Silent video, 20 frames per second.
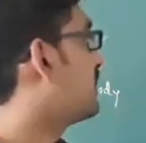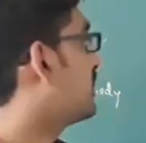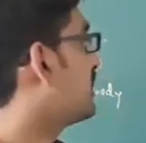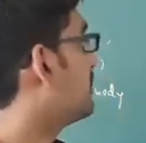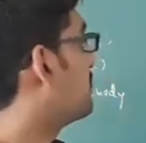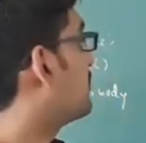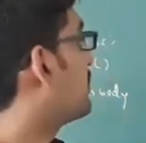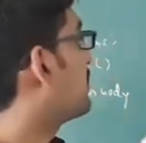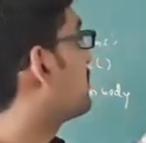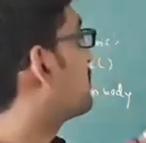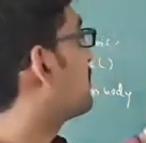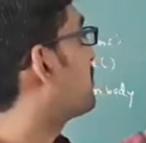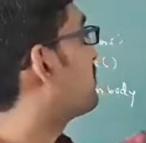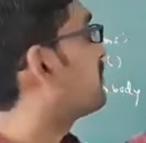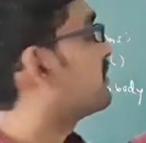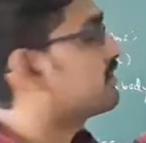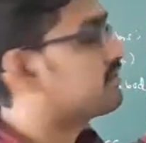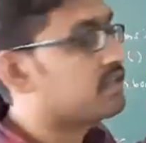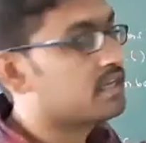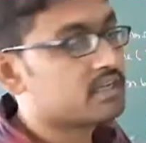in
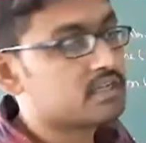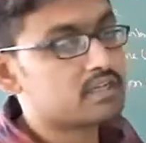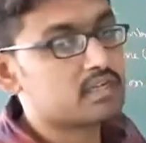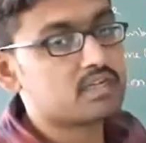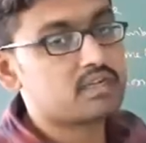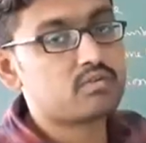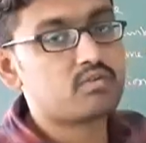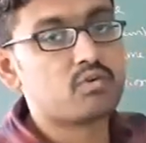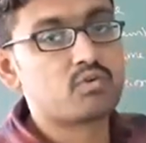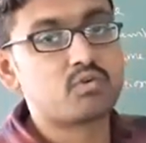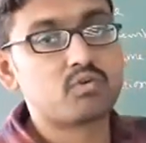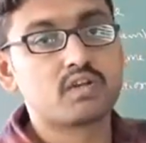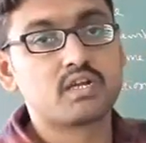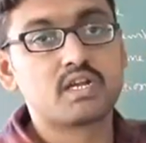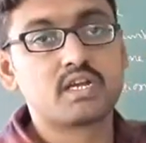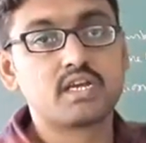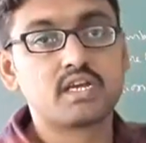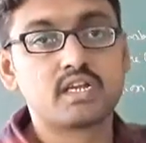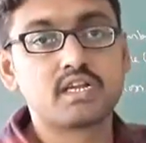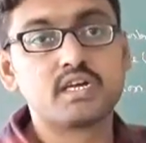public section you have to
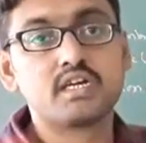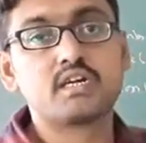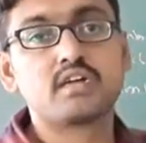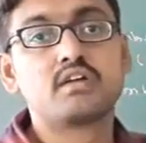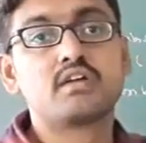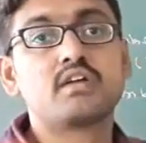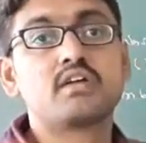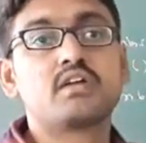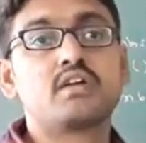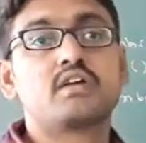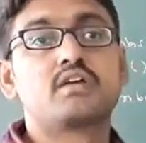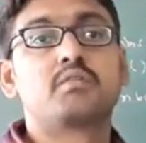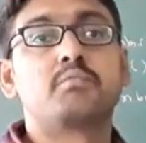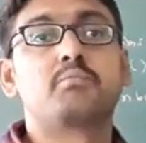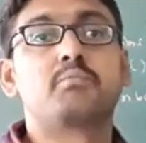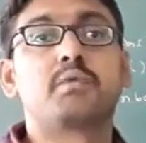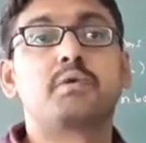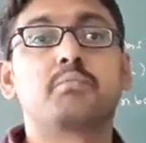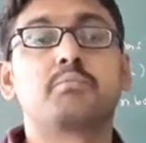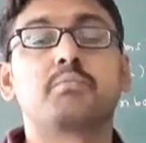declare a
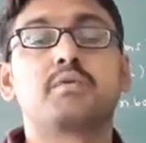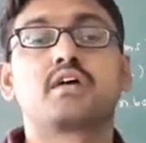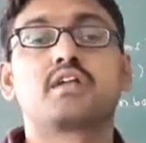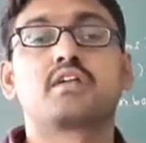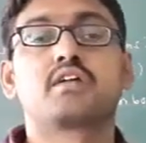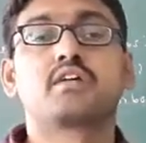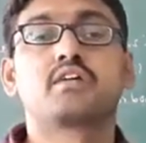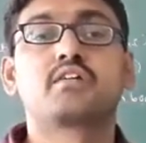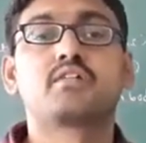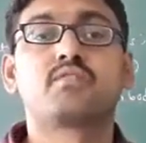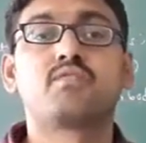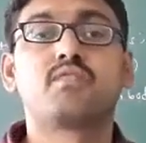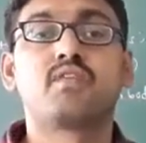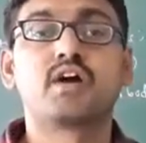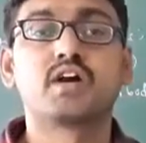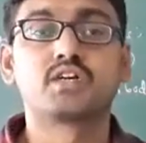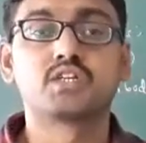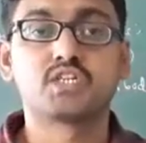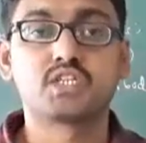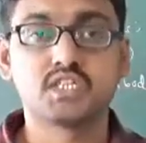member
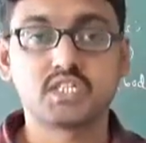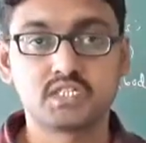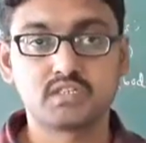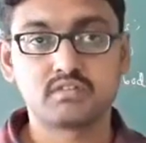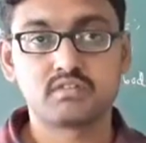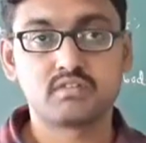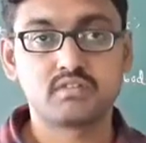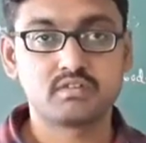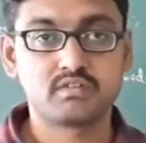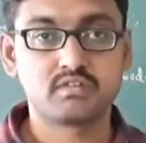functions.